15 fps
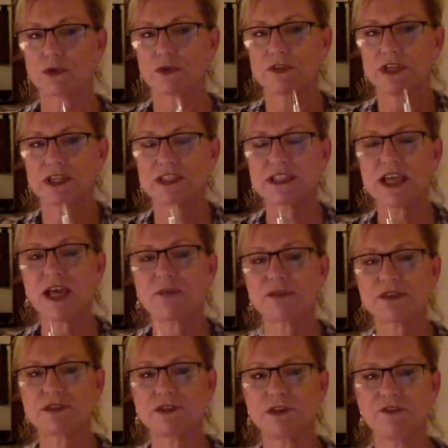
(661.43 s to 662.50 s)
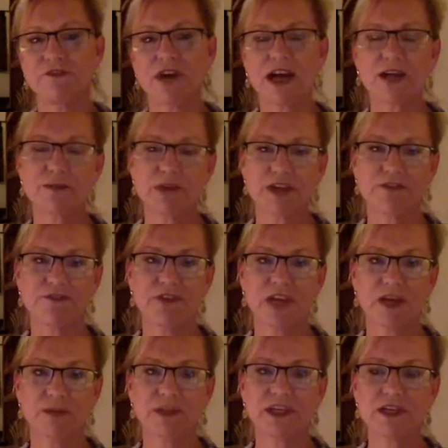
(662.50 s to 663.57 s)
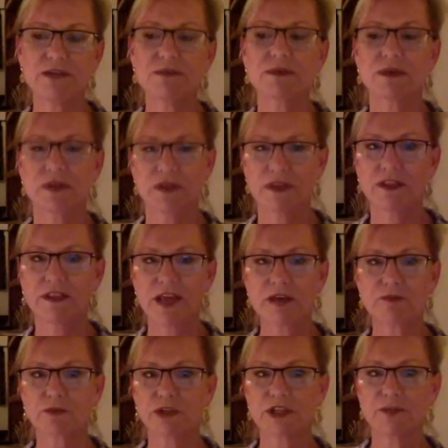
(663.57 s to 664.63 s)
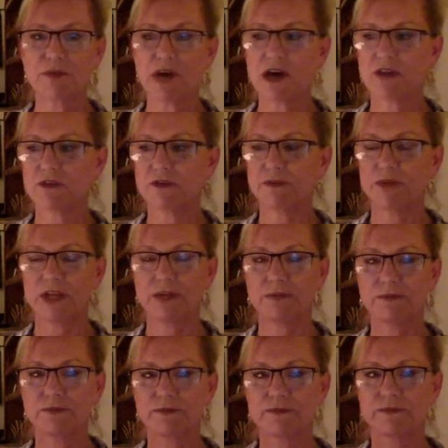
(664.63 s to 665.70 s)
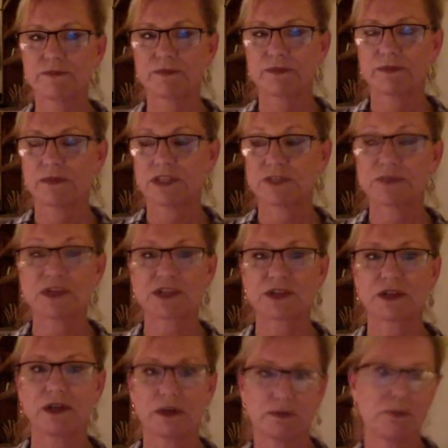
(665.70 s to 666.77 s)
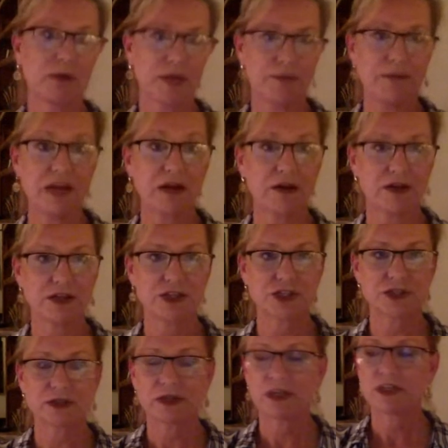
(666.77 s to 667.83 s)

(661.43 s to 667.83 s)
or the attempt to divide my family, that really bothered me, especially my marriage.